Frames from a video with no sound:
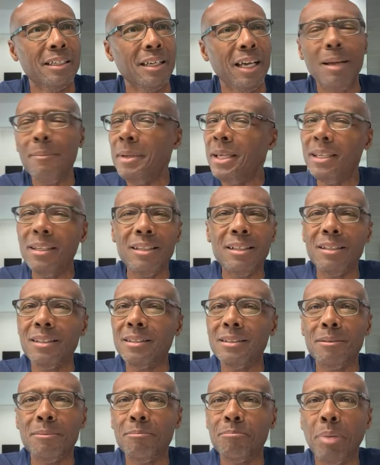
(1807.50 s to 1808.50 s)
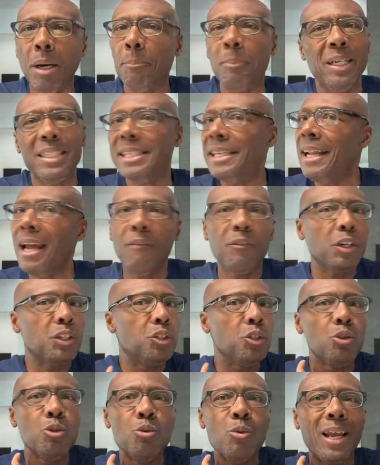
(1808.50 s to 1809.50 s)
I mean, but but never
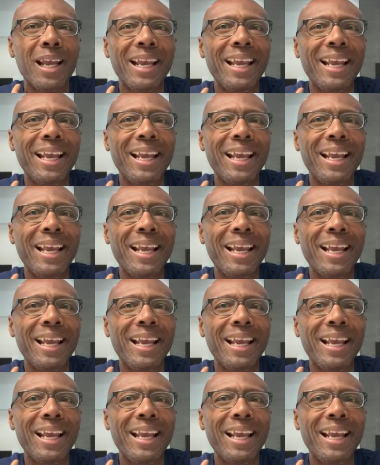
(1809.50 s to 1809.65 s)
do